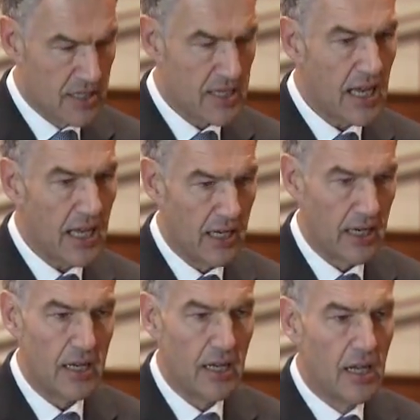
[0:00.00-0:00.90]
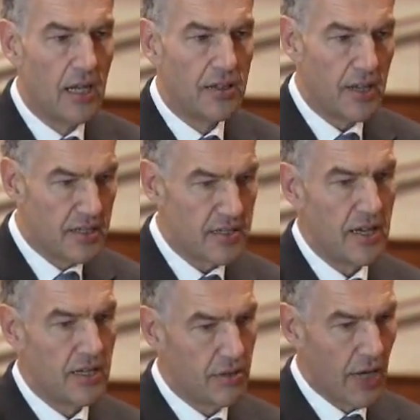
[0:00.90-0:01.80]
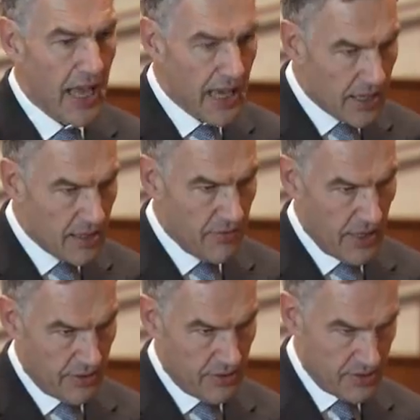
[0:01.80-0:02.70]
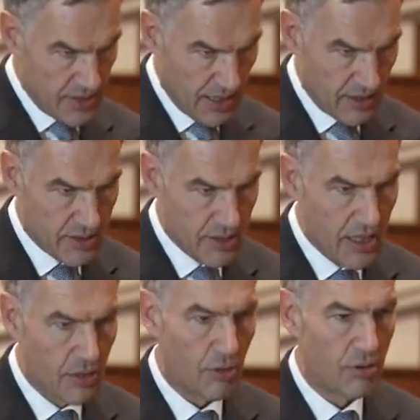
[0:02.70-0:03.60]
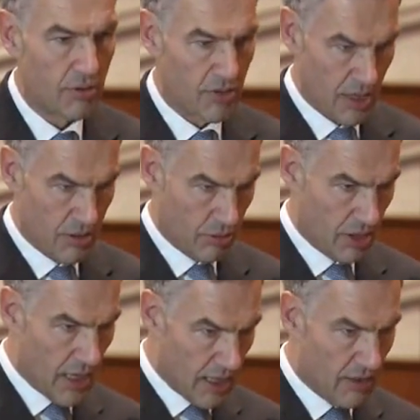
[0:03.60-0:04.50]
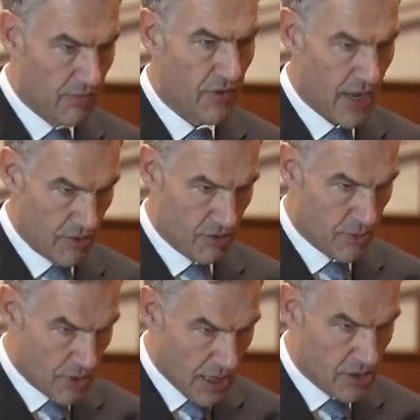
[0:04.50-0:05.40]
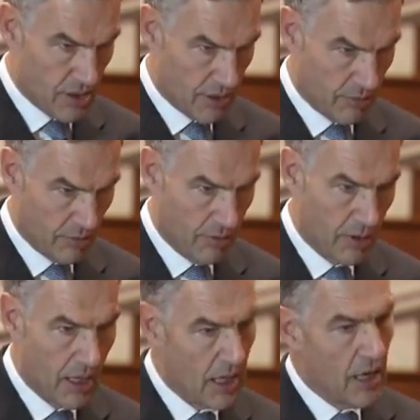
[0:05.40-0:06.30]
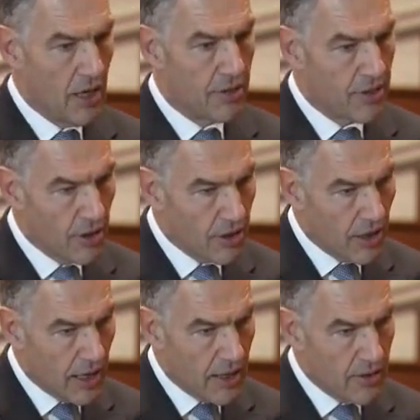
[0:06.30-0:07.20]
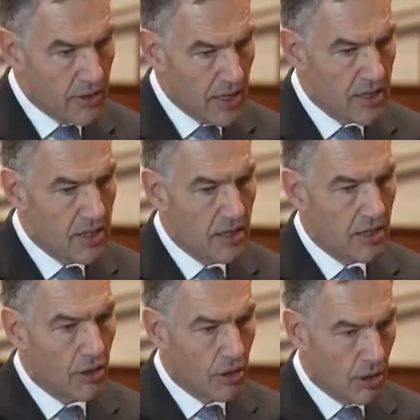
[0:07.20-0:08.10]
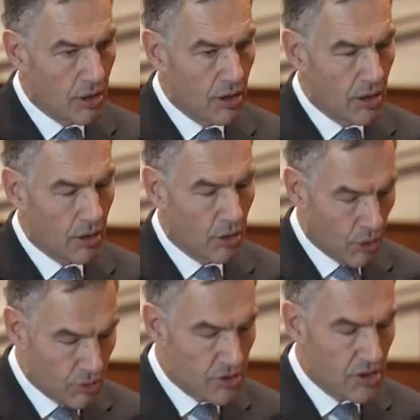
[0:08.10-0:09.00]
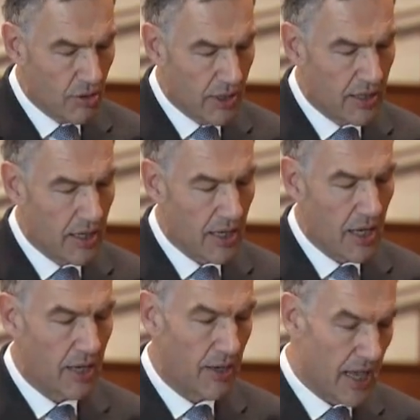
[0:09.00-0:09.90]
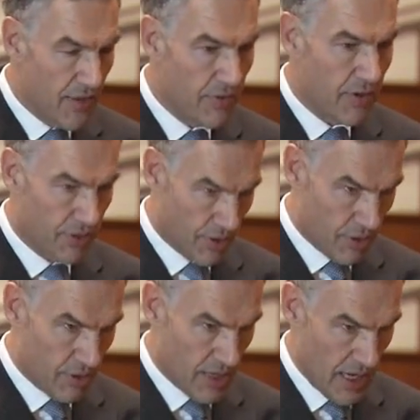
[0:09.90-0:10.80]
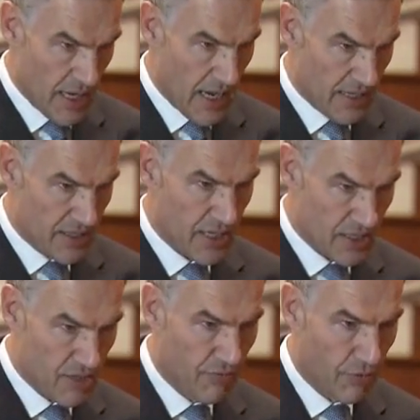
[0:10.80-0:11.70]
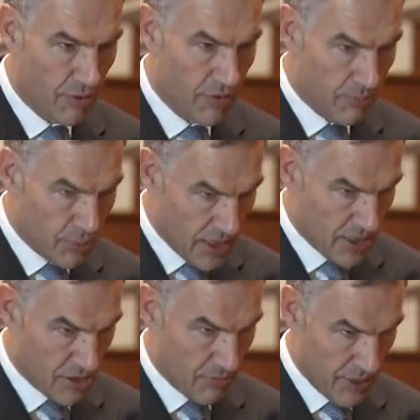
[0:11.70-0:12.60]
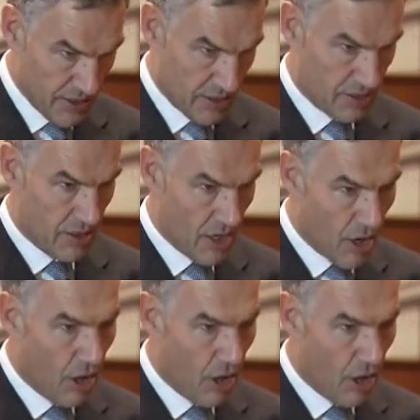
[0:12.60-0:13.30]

Secondly, they decided to activate the cells in order to try to get virus production out of them. Thirdly, they consequently and every third day assessed for the potential presence